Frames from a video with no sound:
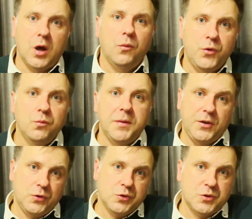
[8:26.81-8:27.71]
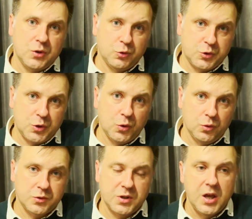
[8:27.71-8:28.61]
you may use those
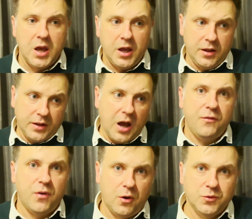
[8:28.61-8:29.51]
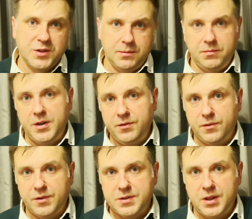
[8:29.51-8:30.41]
hooks, and I found them
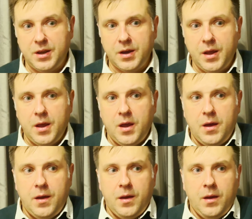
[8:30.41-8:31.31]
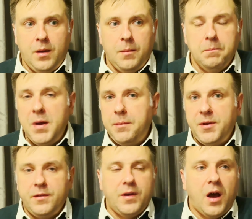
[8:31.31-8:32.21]
interesting.
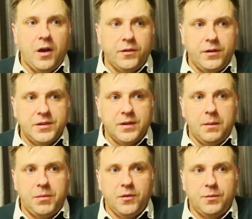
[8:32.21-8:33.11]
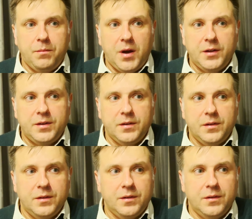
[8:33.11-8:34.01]
Maybe the other examples, but
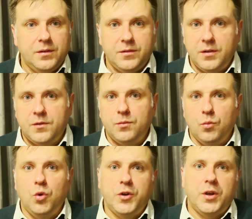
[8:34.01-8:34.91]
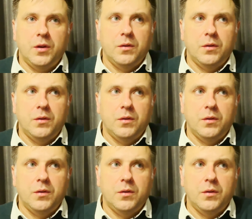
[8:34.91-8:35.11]
that's what